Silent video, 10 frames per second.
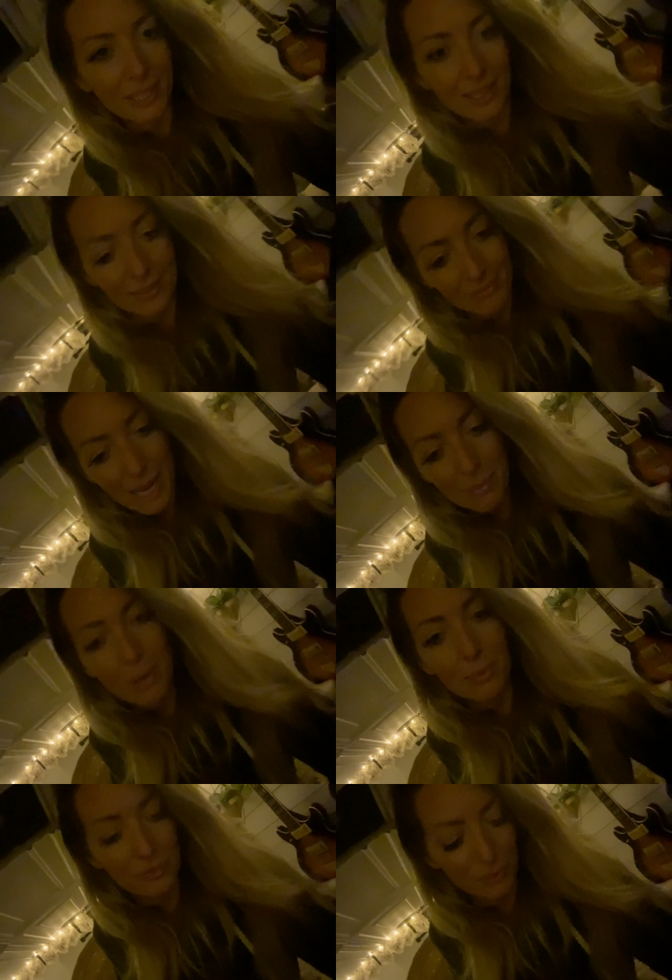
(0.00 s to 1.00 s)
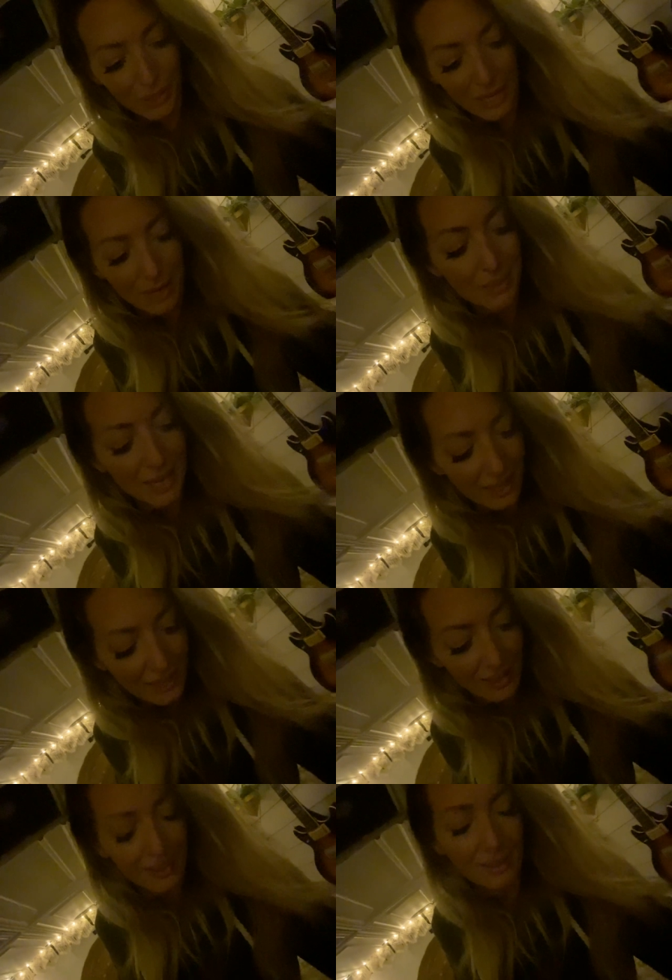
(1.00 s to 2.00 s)
that. I'm almost 40. I'm not
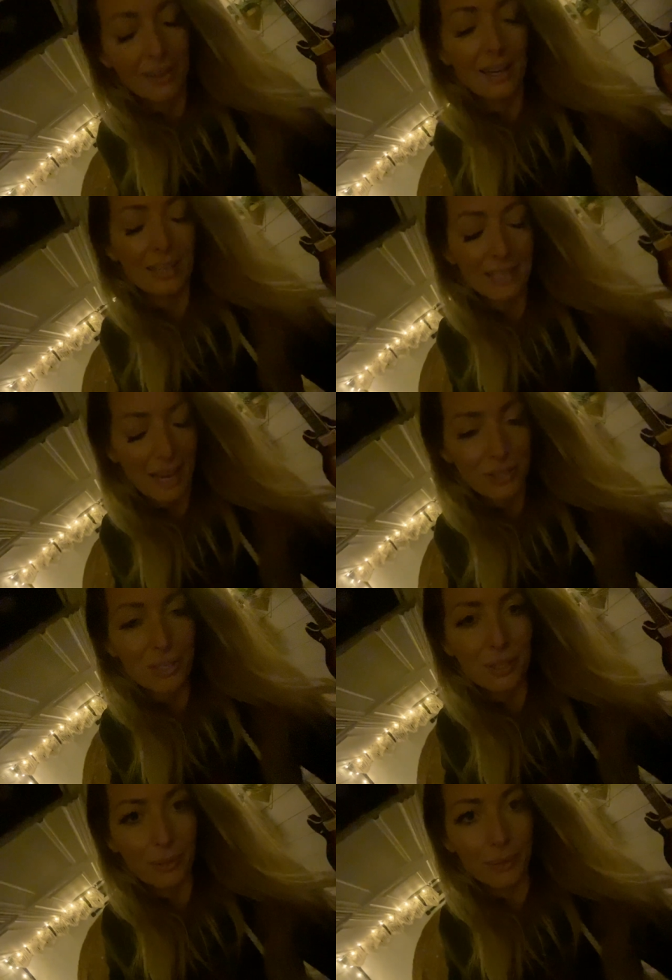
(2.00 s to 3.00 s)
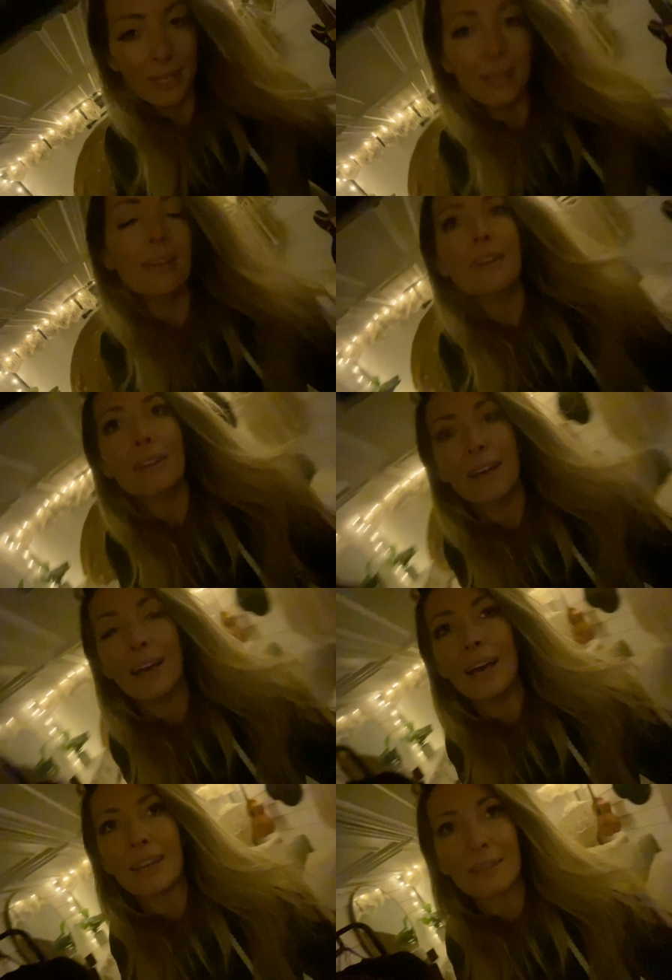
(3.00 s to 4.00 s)
getting a tattoo
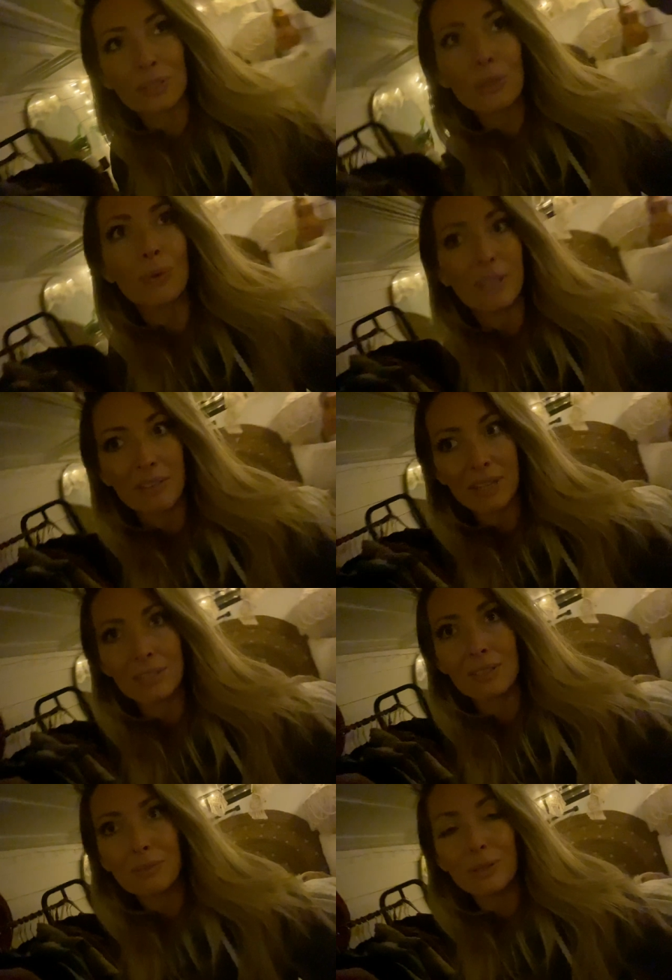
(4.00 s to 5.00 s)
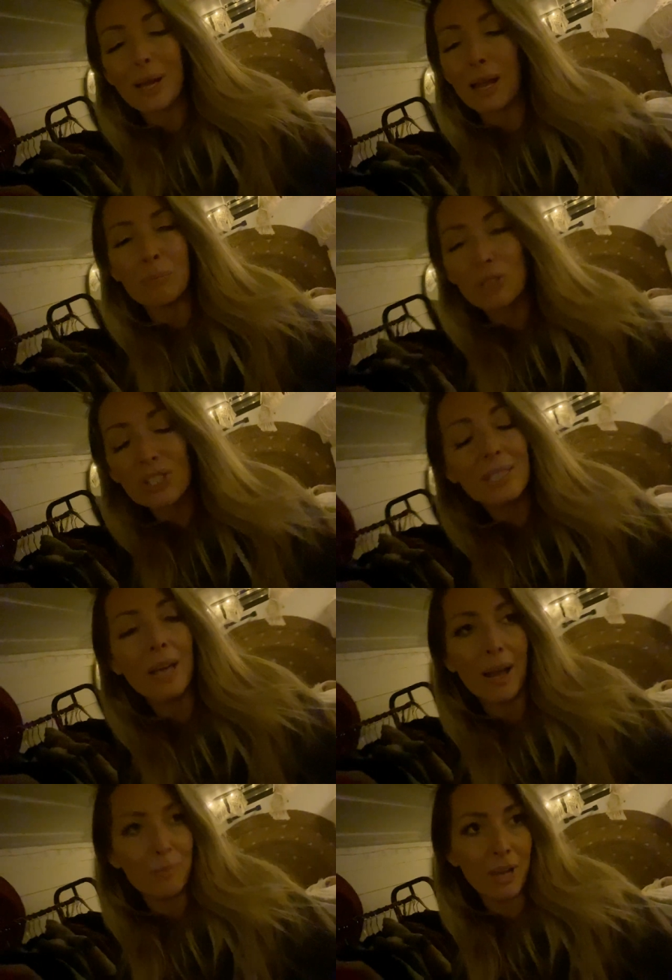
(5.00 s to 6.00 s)
at a skoolie festival. I'm just, not,
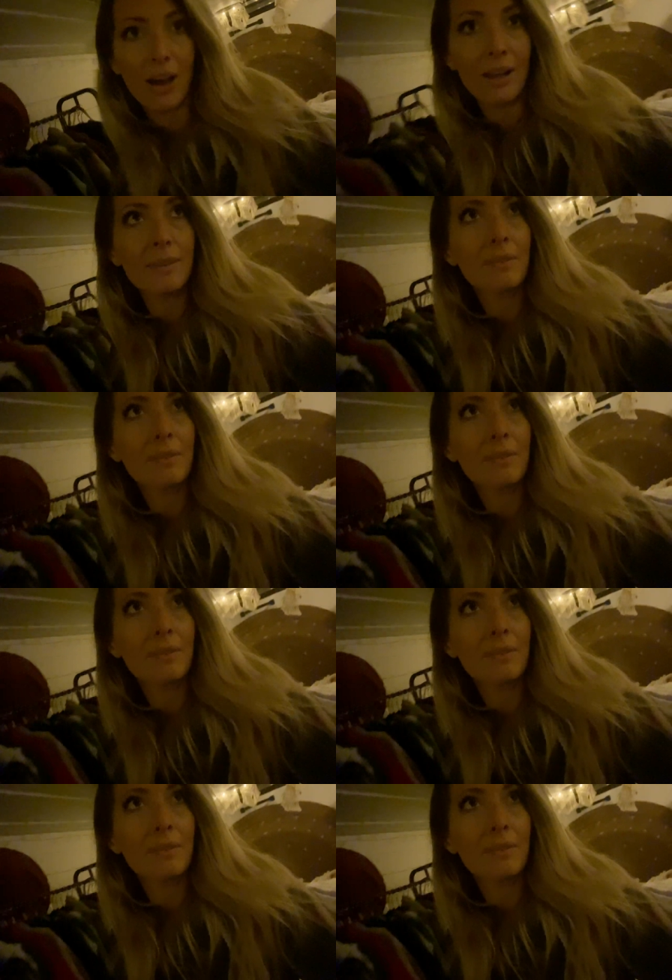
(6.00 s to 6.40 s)
I'm not.